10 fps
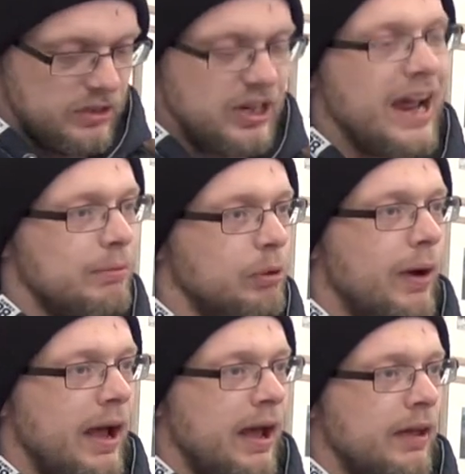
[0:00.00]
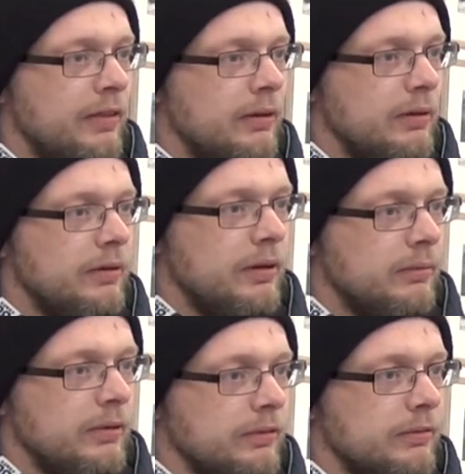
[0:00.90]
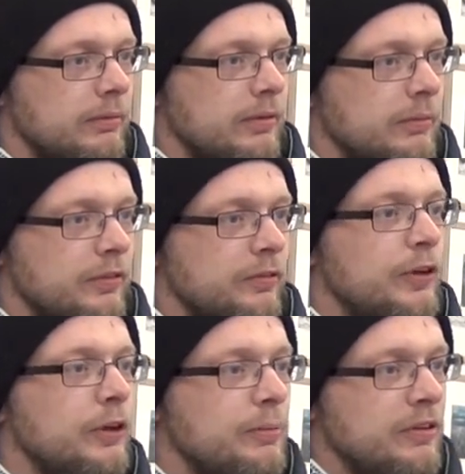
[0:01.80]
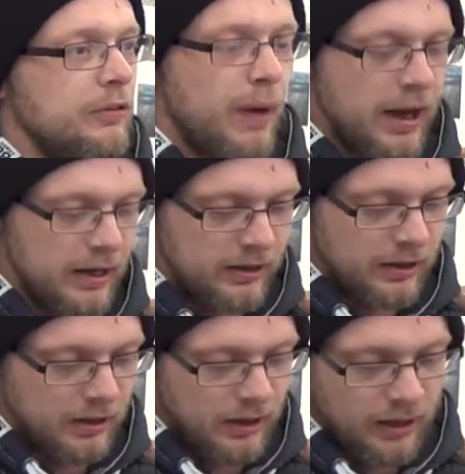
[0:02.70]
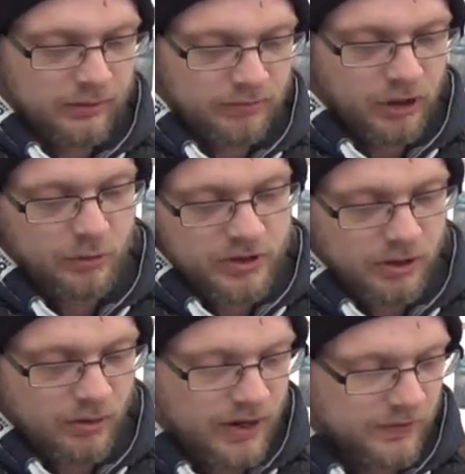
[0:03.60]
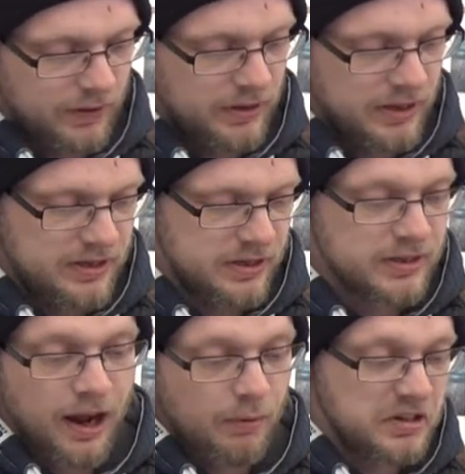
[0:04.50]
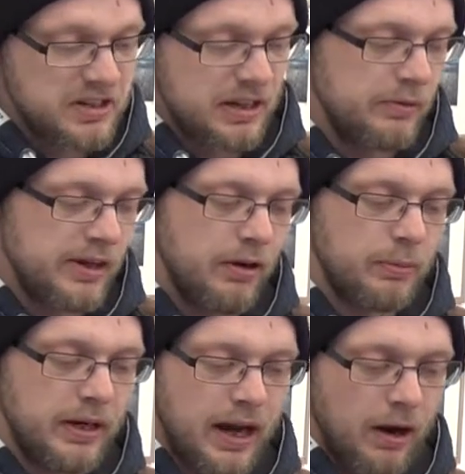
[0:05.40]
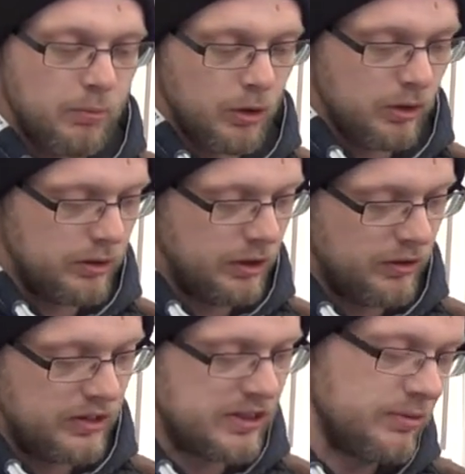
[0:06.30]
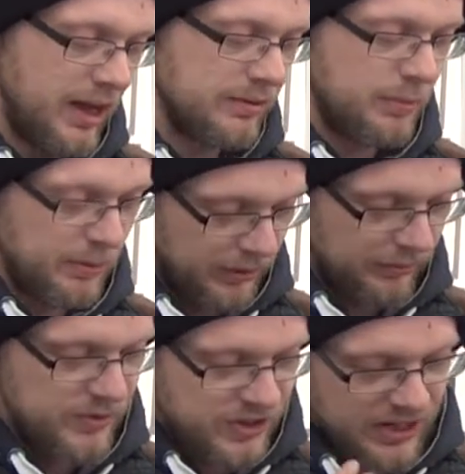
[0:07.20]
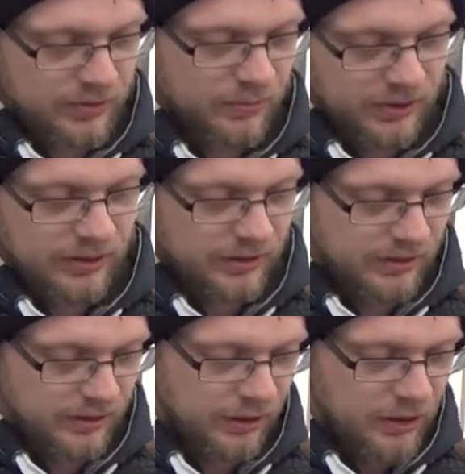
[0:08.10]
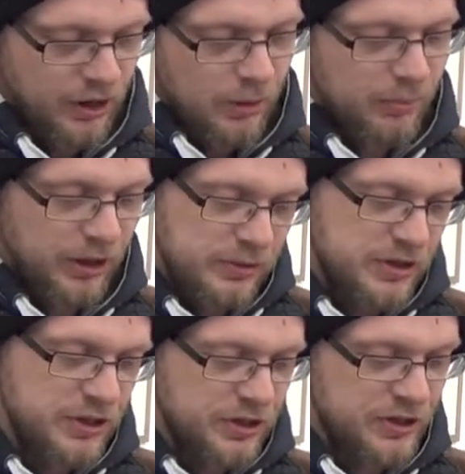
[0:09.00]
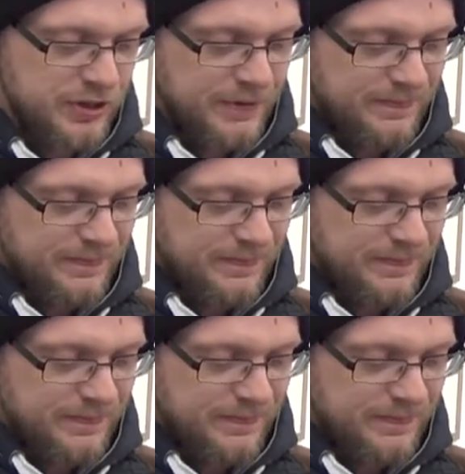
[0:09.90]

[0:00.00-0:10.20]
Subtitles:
tableware that was film inspired, and you know, we sold quite a few of these to start with. It's slowed down a bit now, but you know, they do that, people see something new, you know. But it was just